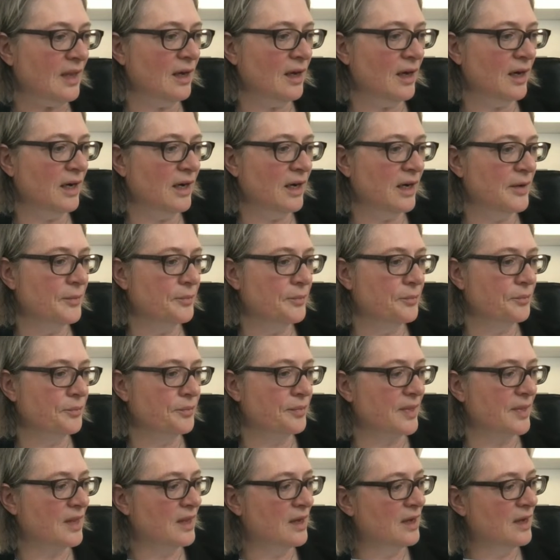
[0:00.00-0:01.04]

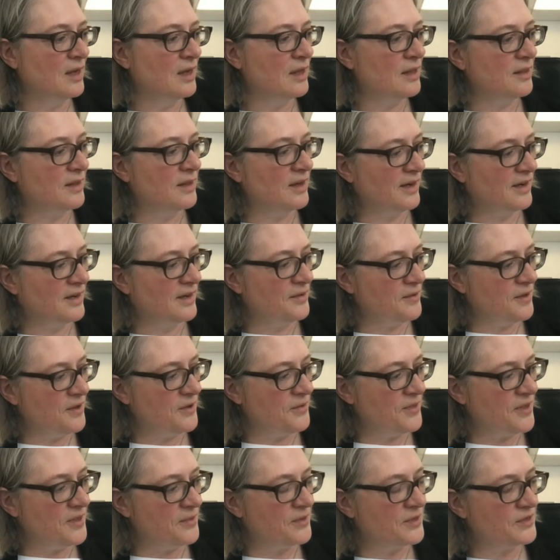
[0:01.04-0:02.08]
I
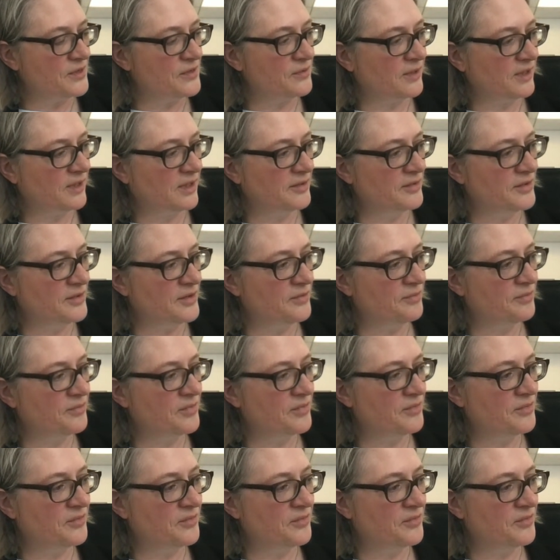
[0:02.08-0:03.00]
think this will,